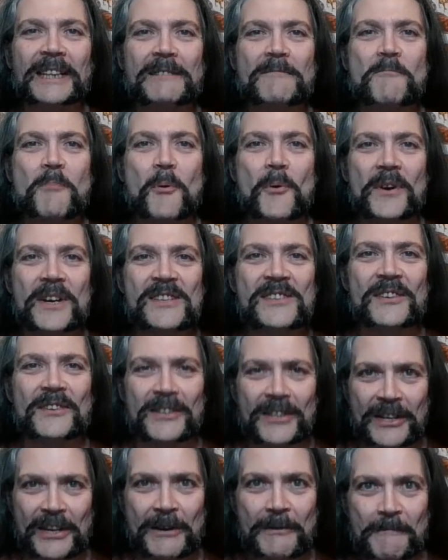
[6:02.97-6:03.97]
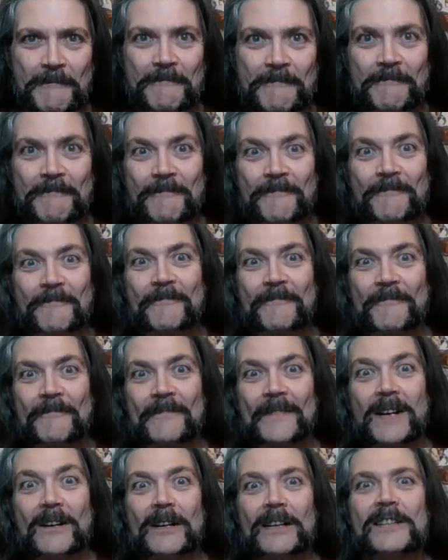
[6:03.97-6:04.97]
imprison you.
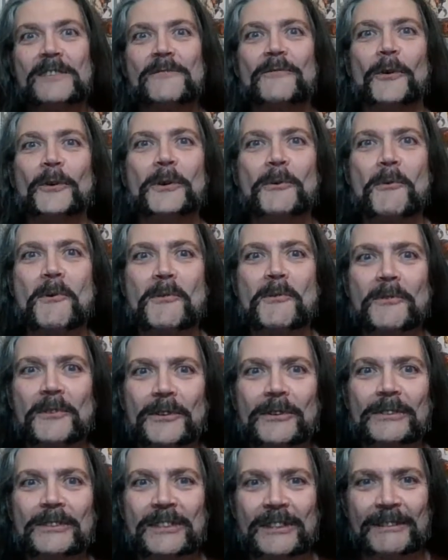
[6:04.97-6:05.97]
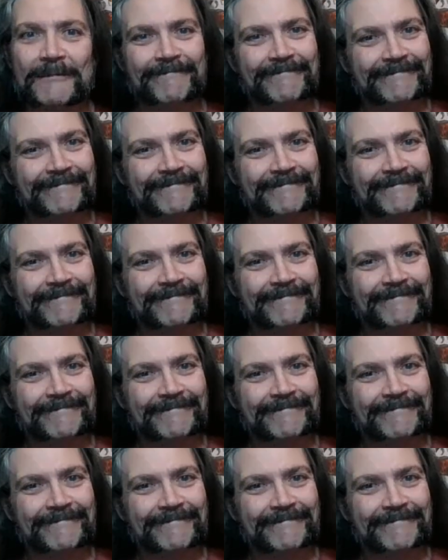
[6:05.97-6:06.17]
It's for your own good.